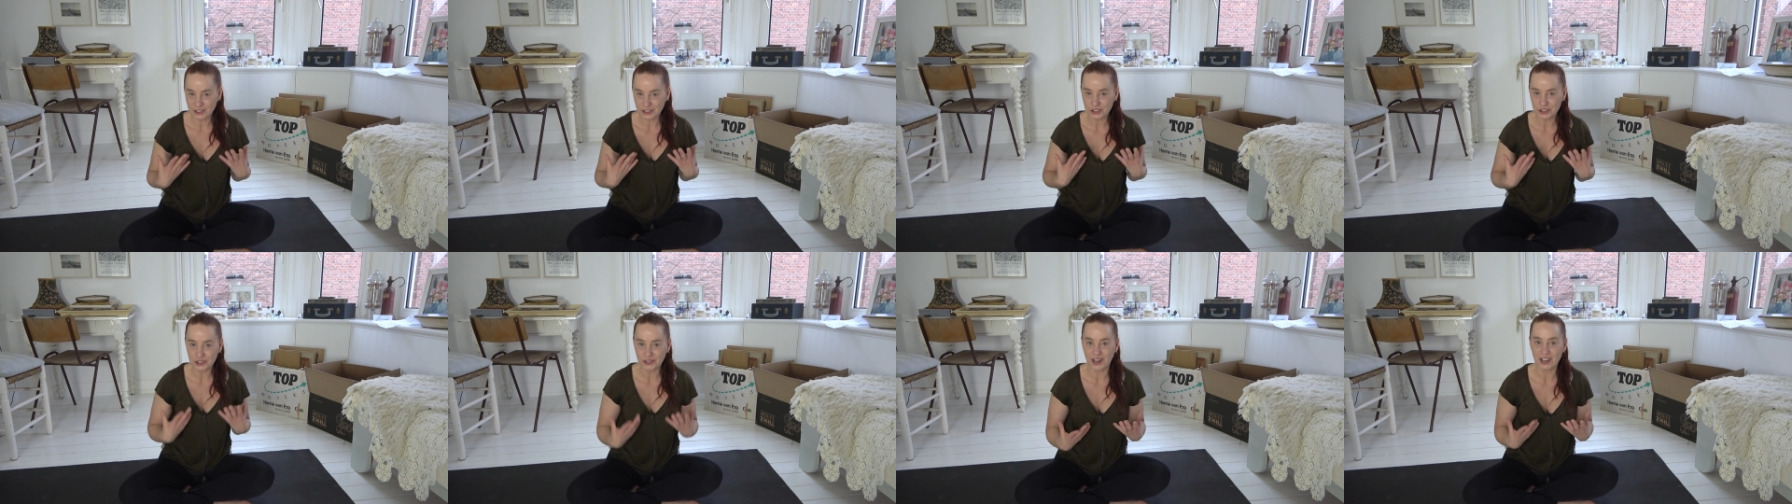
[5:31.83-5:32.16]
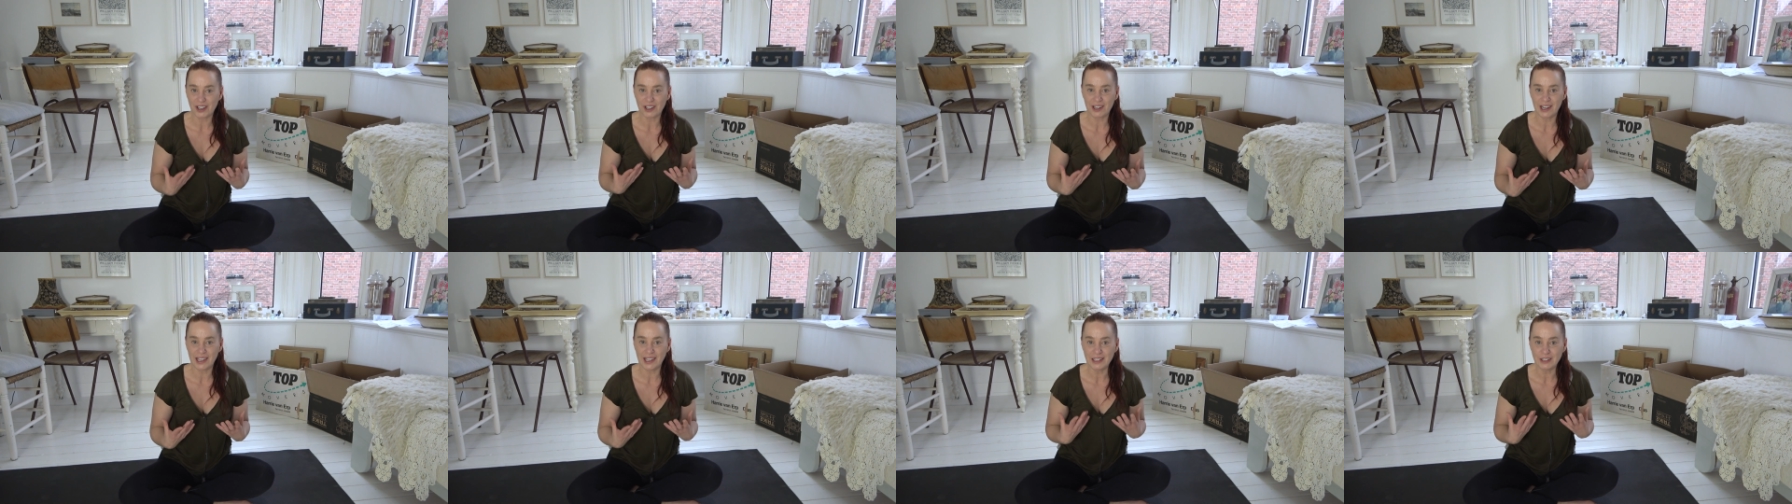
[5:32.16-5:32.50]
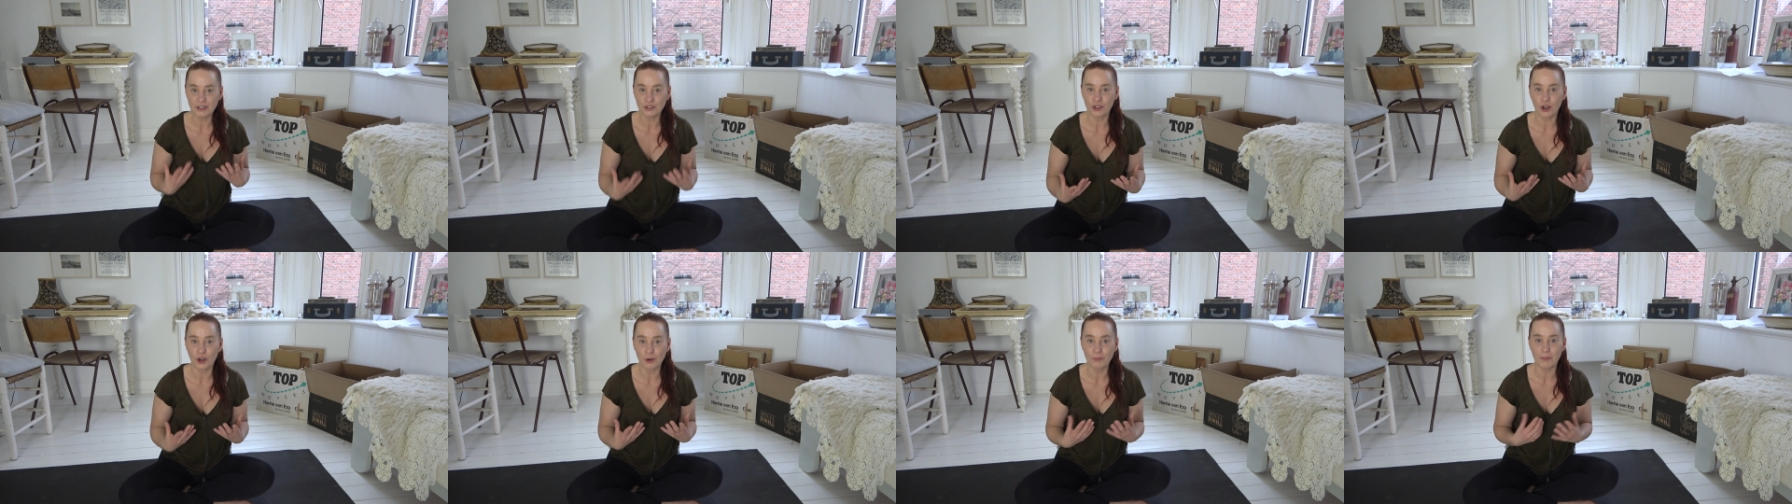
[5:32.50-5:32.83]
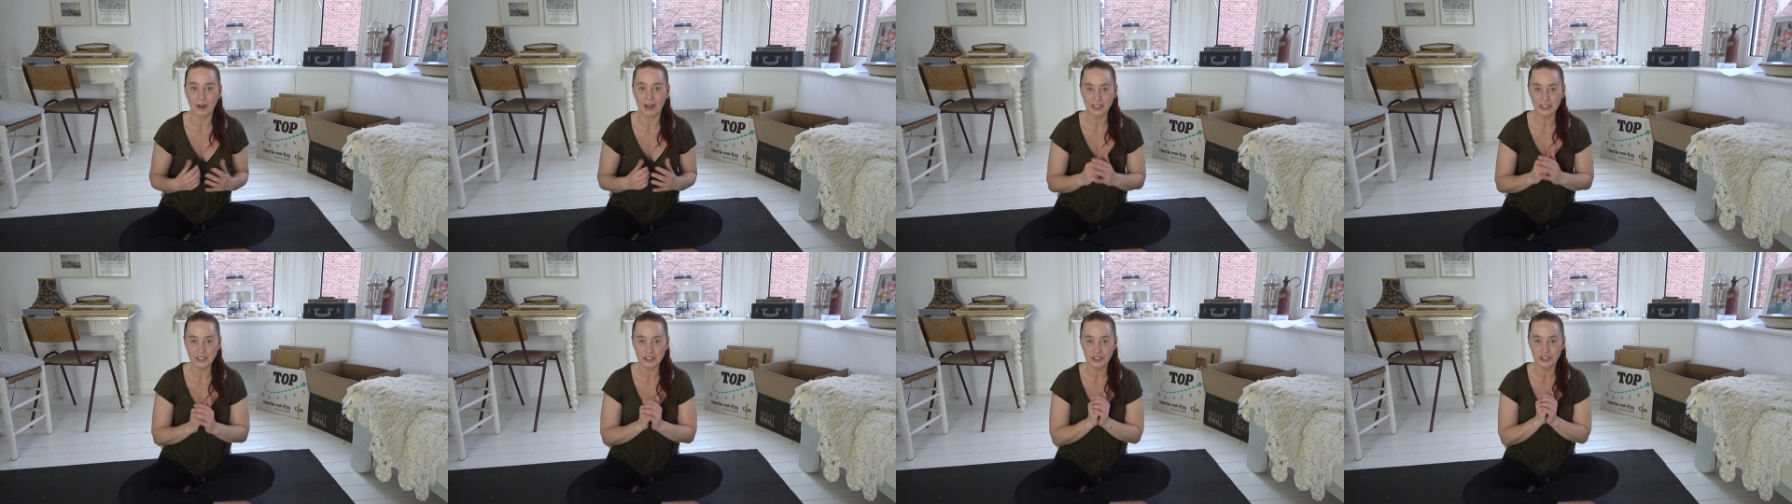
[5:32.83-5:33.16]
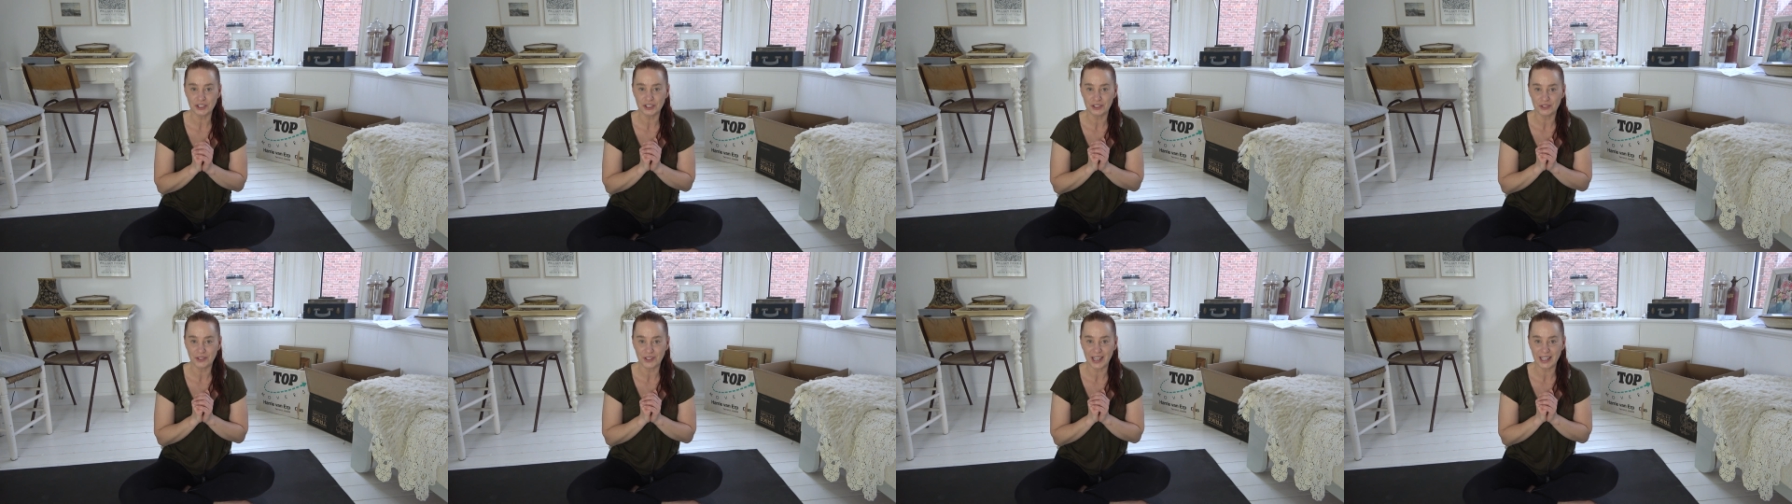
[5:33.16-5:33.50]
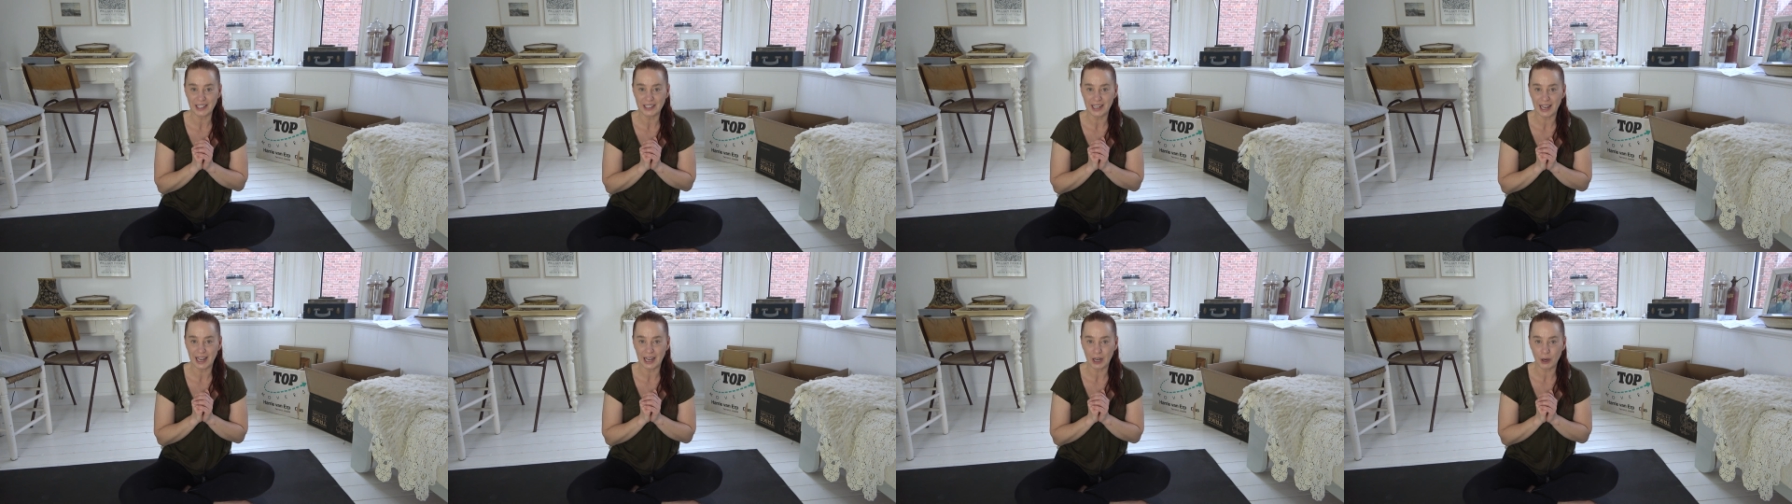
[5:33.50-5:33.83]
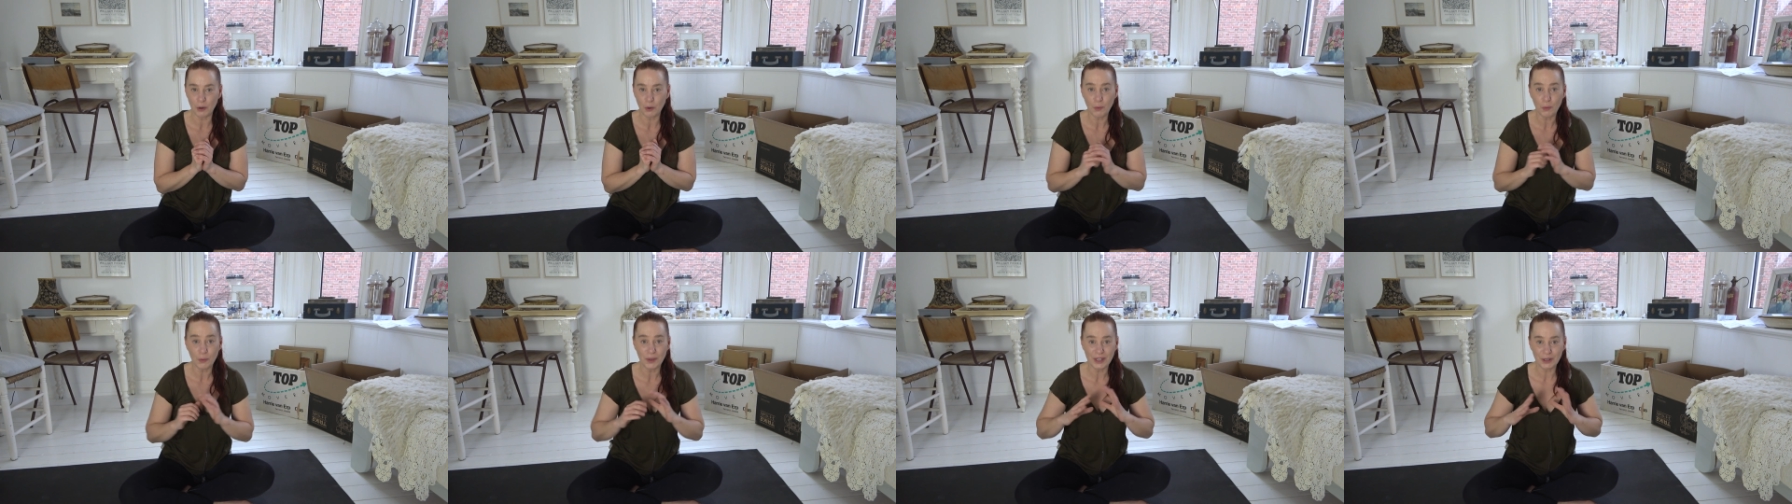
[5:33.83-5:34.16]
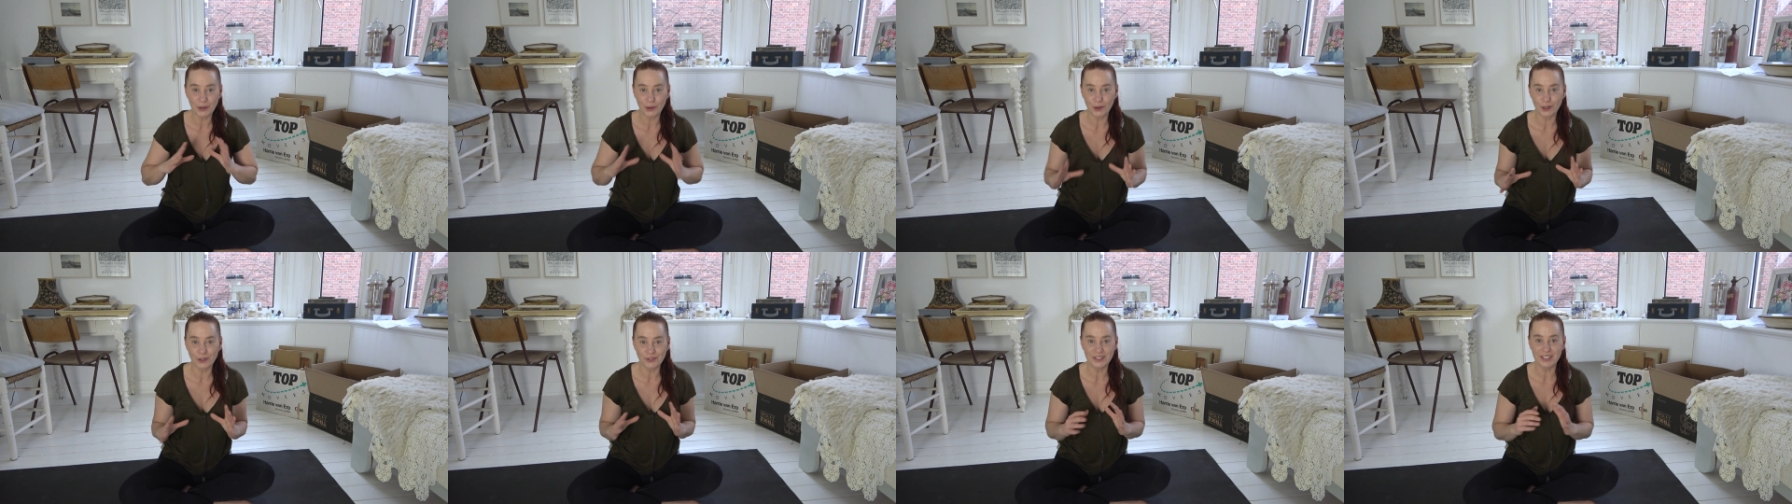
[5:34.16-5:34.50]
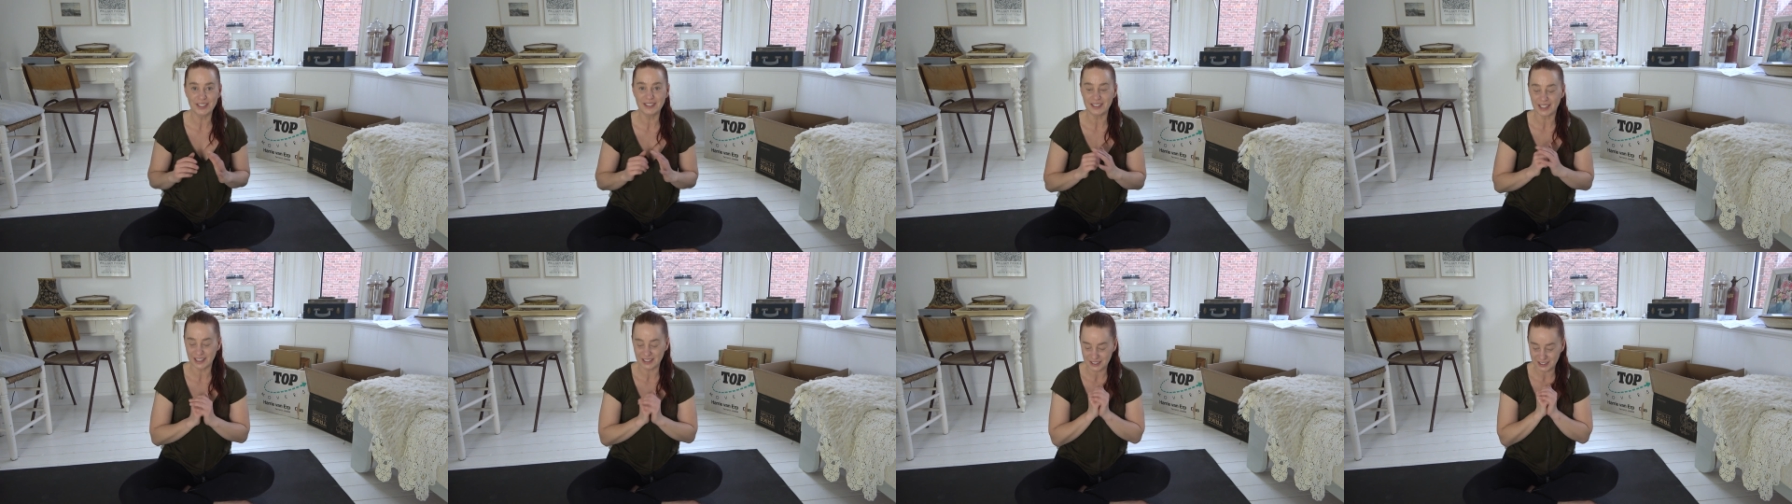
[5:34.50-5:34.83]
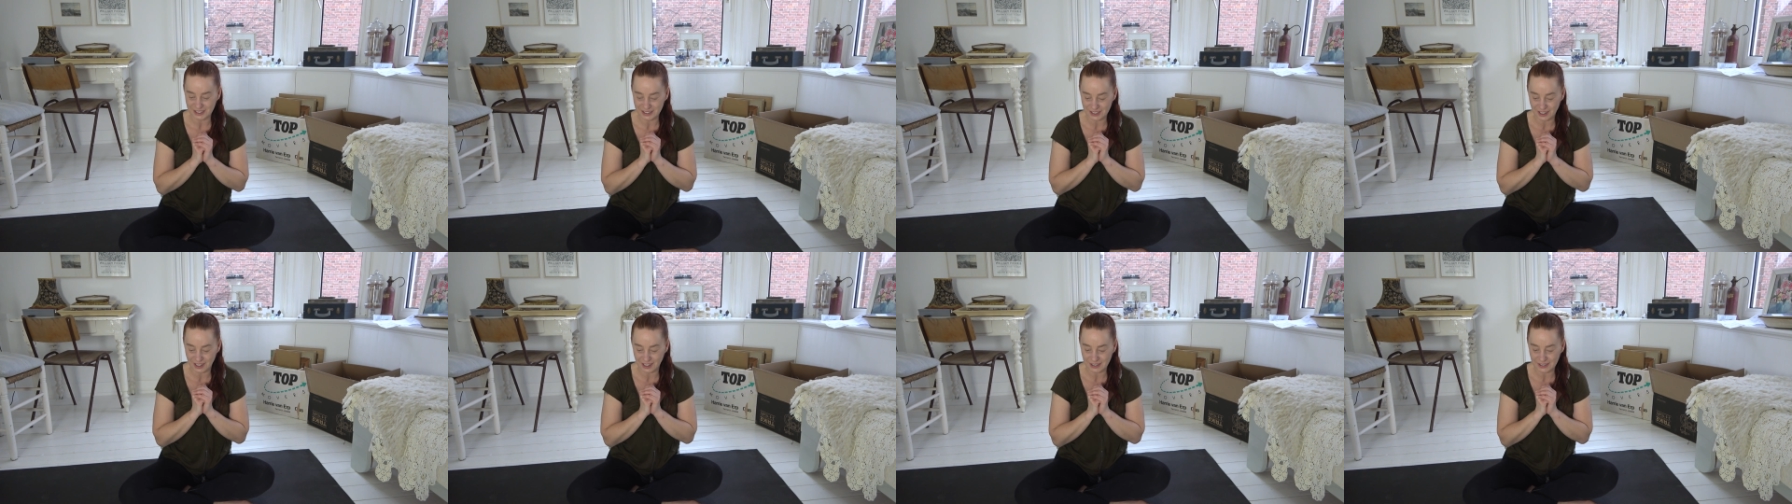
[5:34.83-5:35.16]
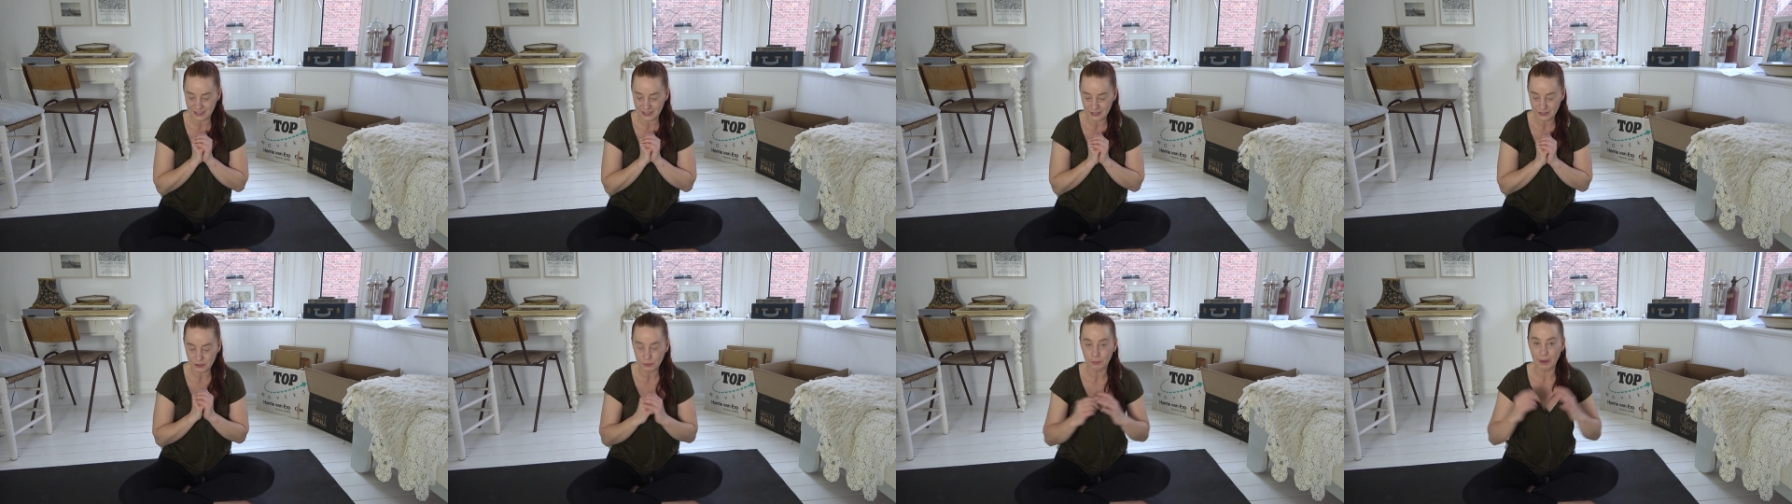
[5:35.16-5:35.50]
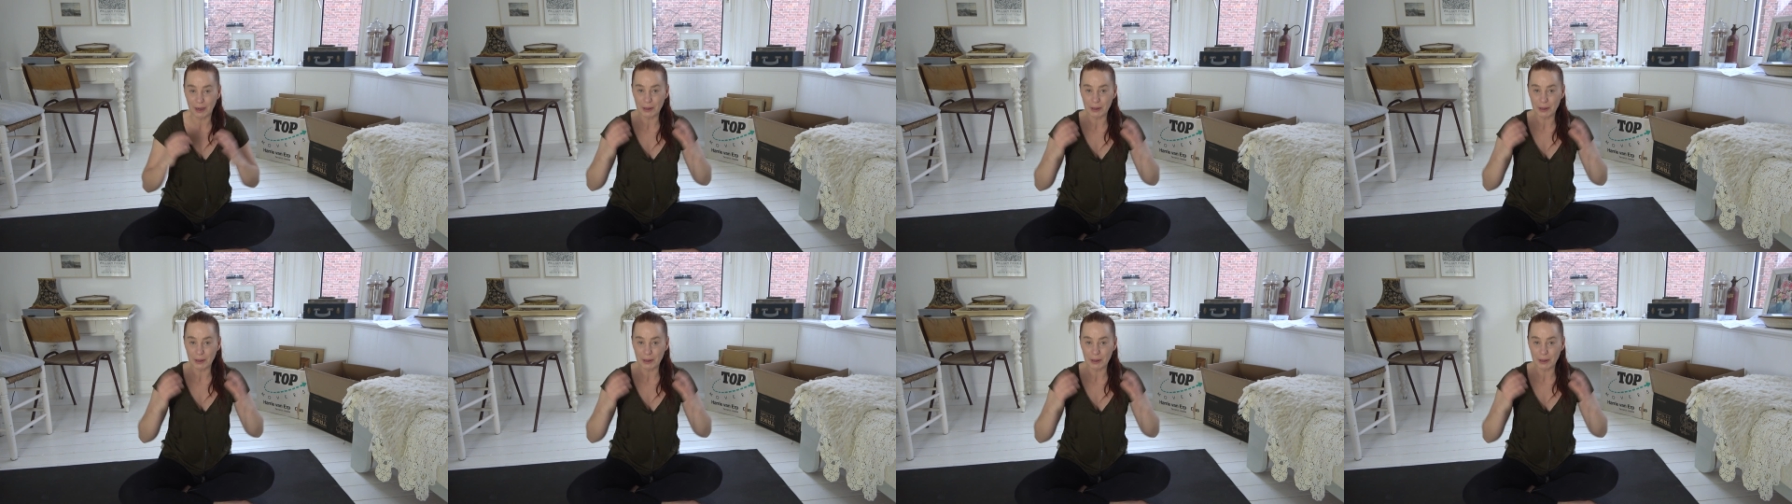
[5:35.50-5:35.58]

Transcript: is struggling so much right now with all of these exercises,